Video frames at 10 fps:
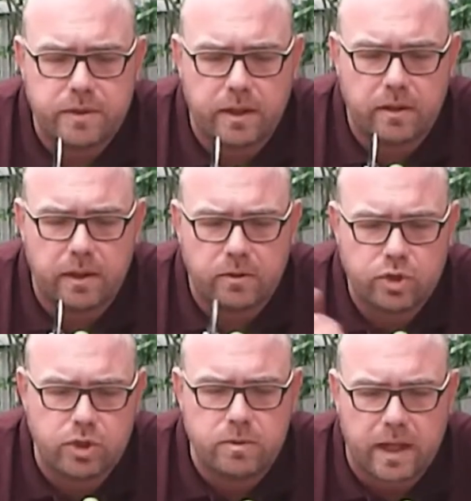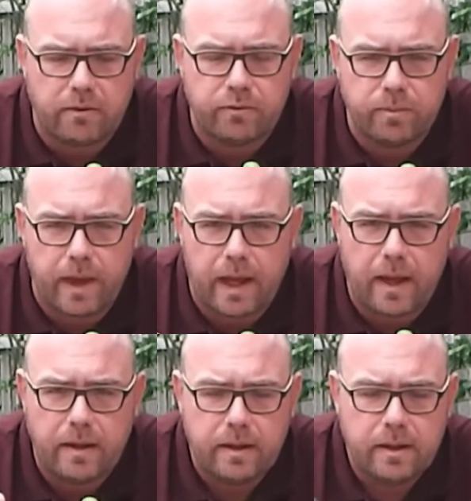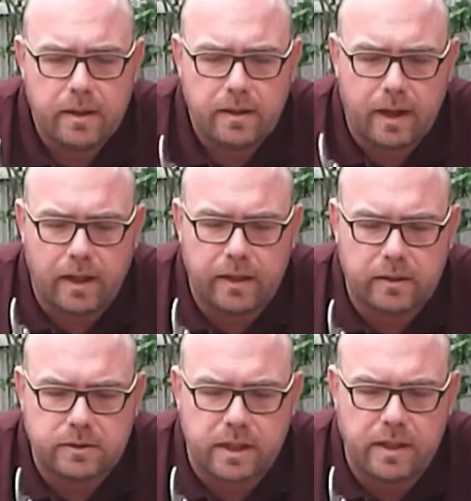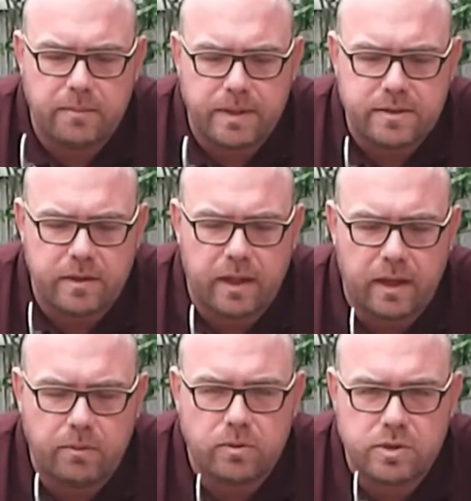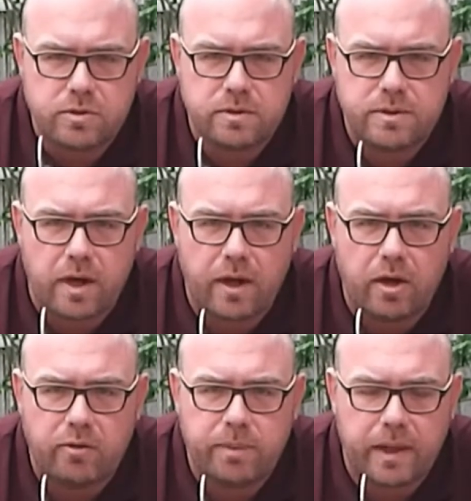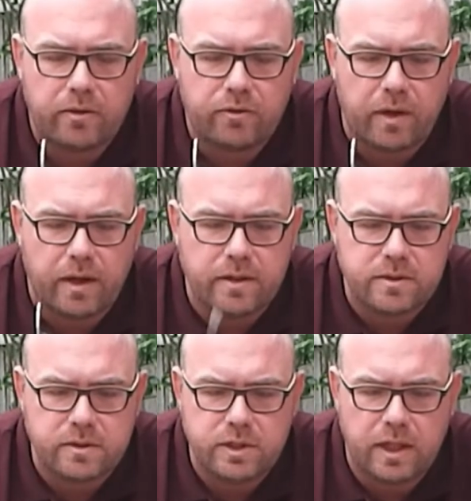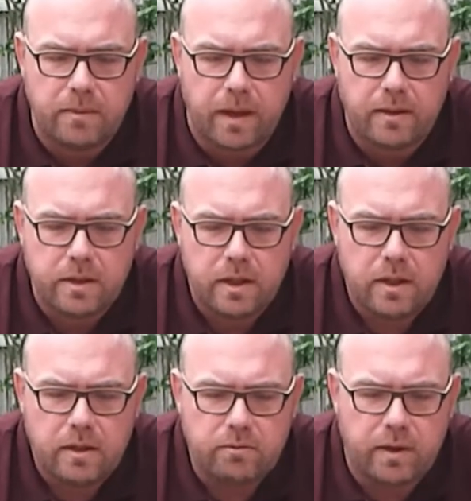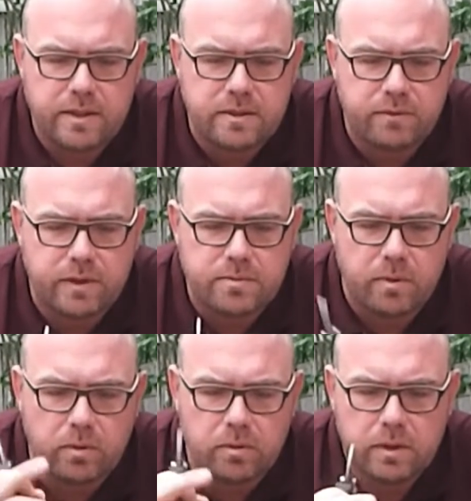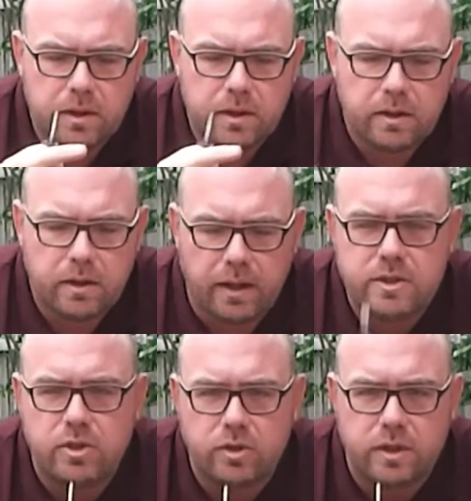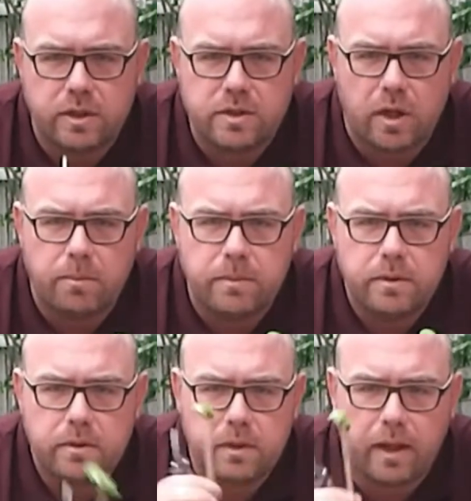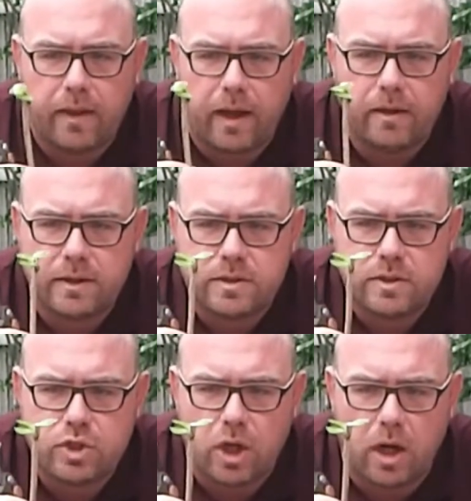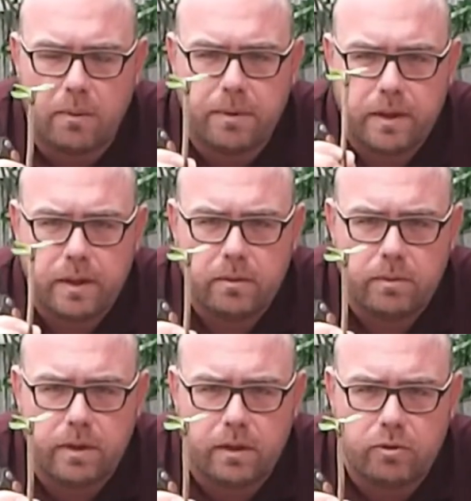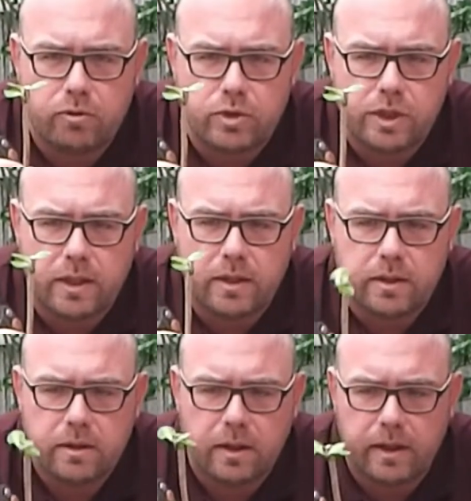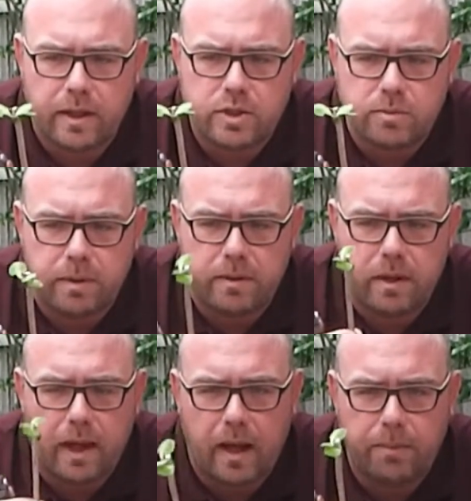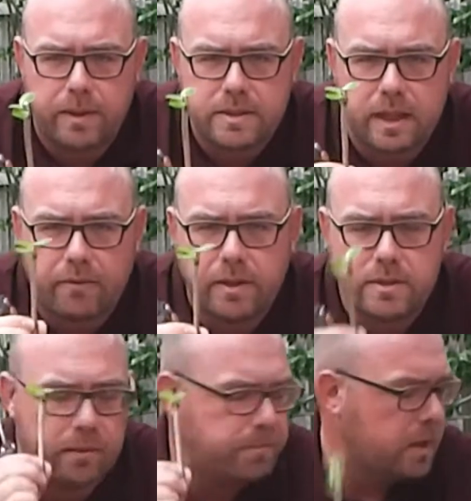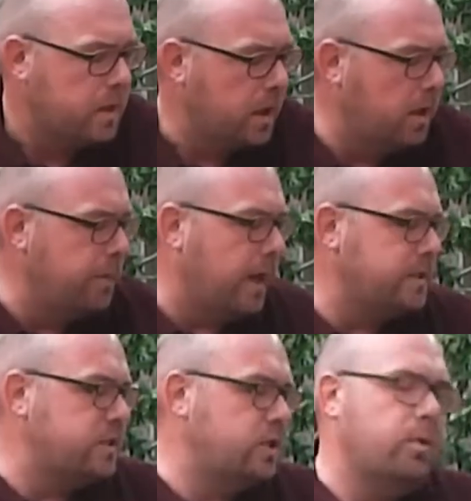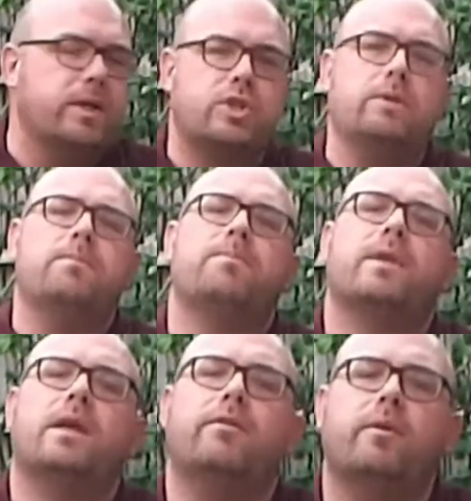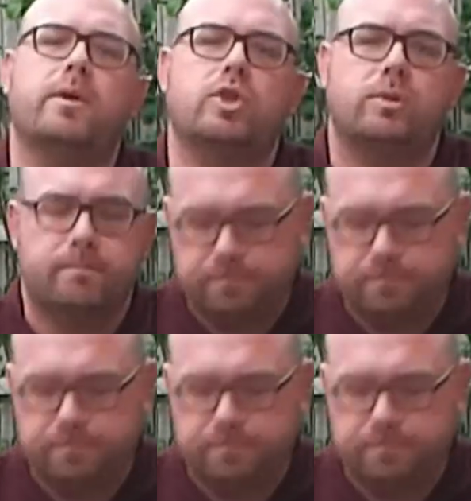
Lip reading: So they'll shoot out from there. That little tiny bit of there will just die off, but that's fine as long as you keep that relatively small. Nice cut on the top like that, nice and sharp with no crushing, and that should be happy as Larry. So I hope that answers your question. Thank you very much.